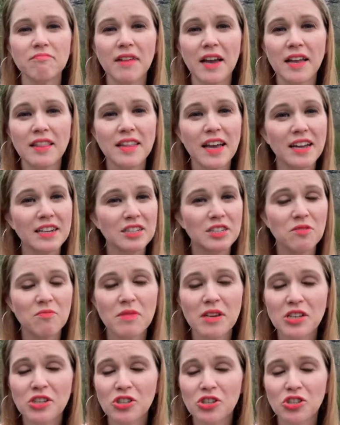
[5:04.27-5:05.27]
And that to
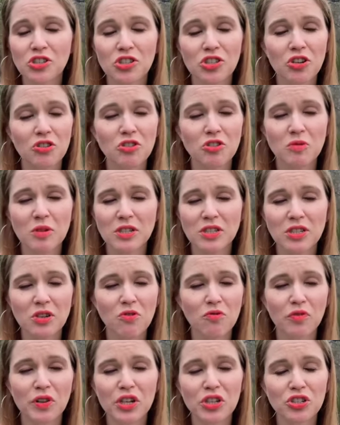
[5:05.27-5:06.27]
me just shows, it's so
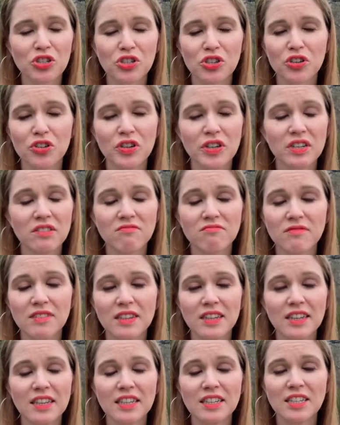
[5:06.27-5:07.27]
reassuring
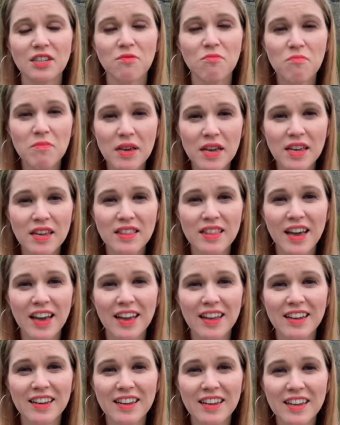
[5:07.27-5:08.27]
to me
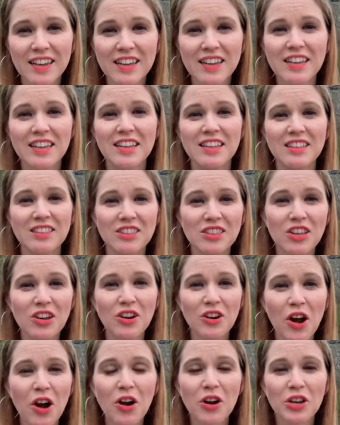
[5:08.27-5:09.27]
that
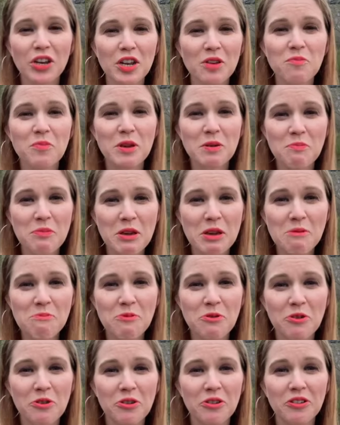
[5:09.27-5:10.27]
there are going to be
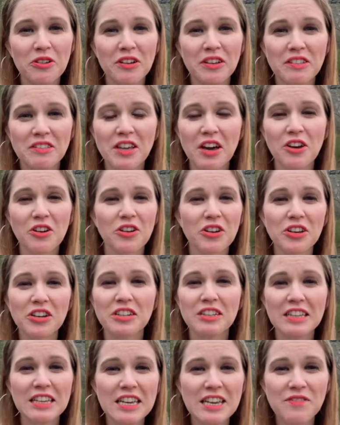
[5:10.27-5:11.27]
people that are going to
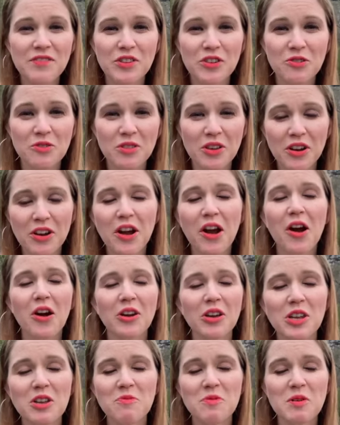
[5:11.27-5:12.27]
leave you. There are
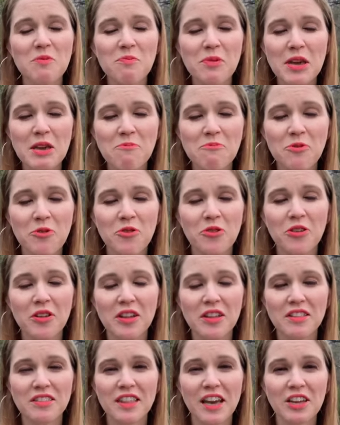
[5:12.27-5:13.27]
going to be people
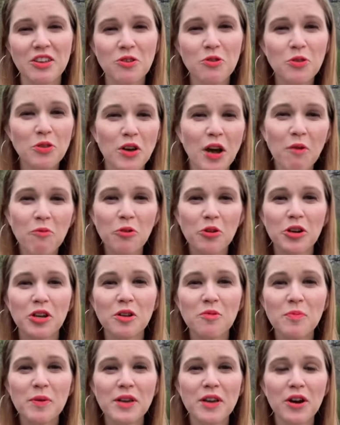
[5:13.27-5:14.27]
that you thought were going
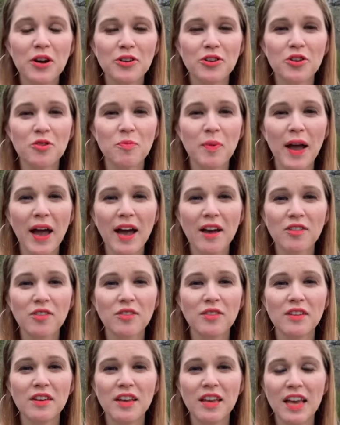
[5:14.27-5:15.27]
to be on your
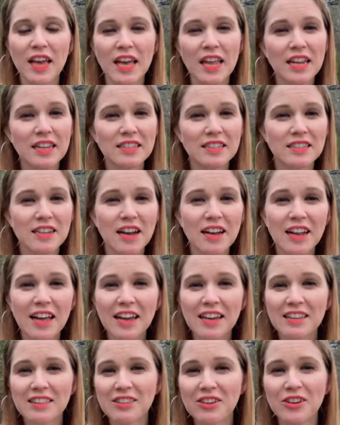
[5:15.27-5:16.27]
path, and it's not
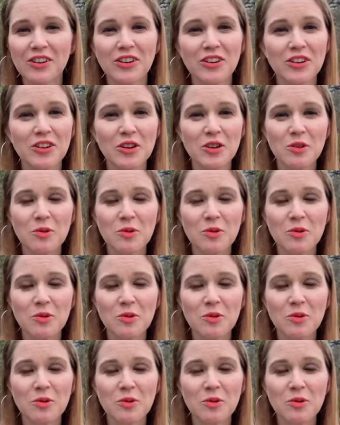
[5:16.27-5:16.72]
like they're